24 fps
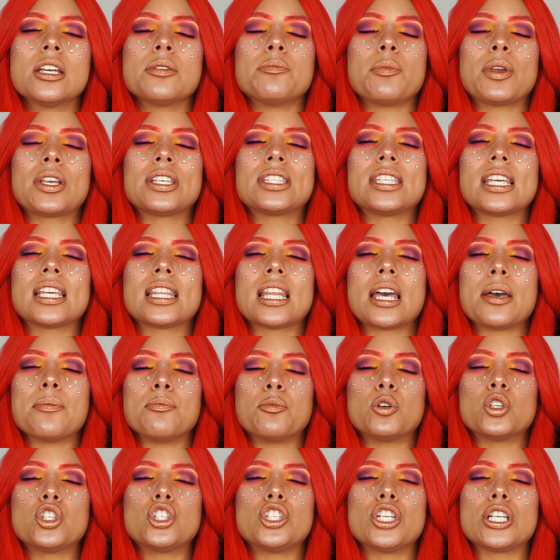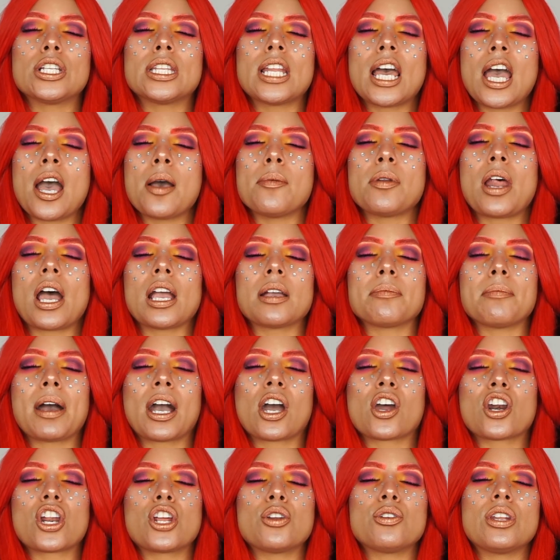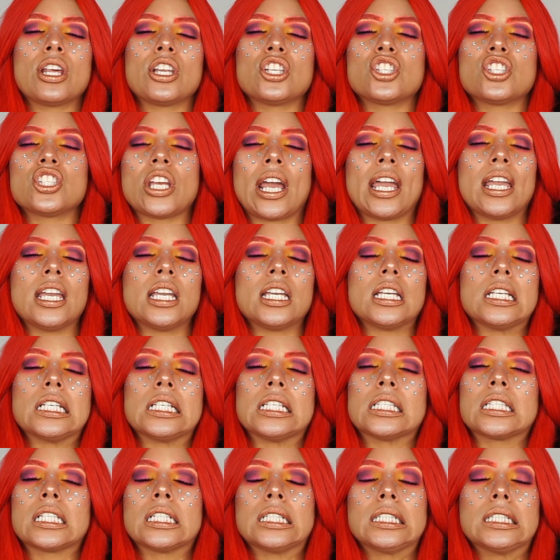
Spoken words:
Mixing them, washing them like macaroni and cheese.